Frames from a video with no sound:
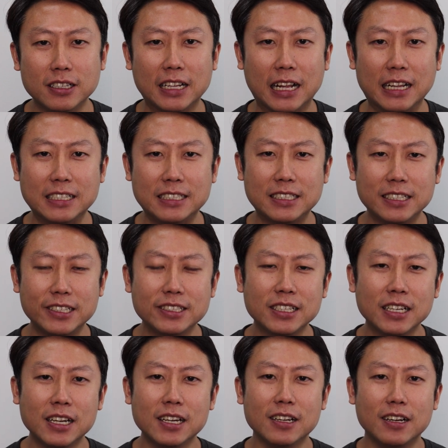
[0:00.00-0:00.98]

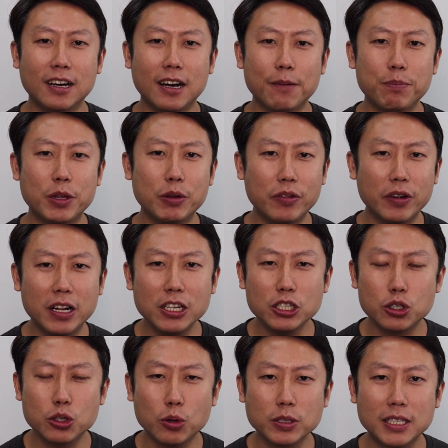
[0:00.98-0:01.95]
analysis, it really
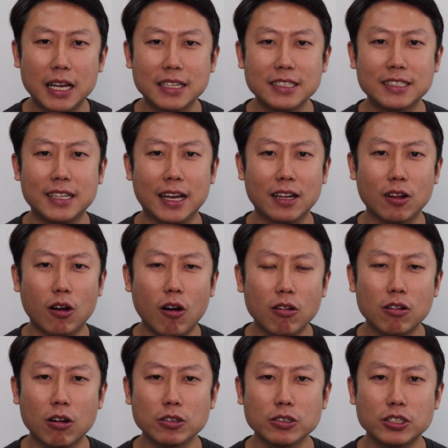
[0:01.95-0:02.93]
shows us that
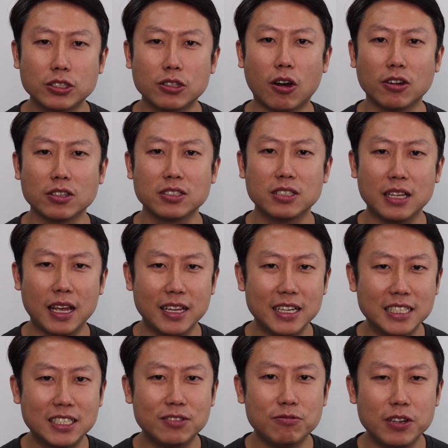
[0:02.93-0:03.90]
Hong Kong stocks
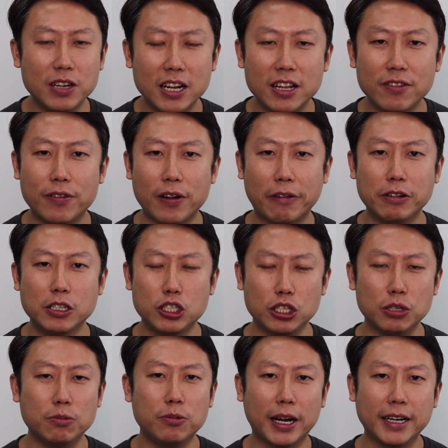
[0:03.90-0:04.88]
is really very
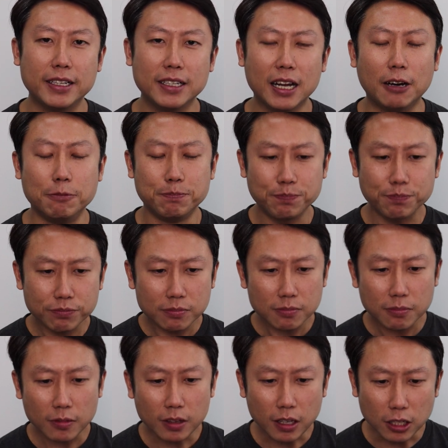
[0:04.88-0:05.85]
cheap right now.
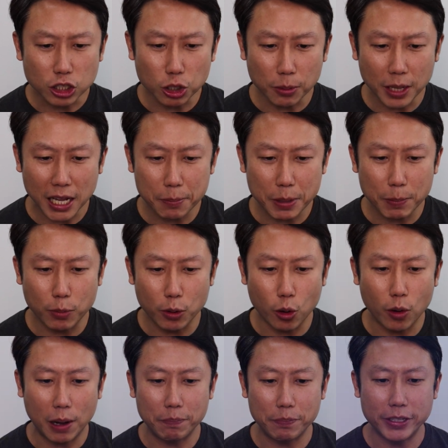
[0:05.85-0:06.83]
So let me
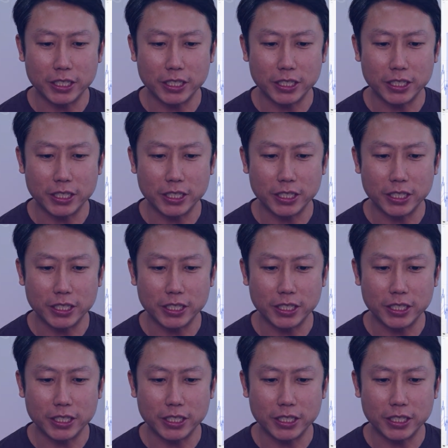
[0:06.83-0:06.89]
blow up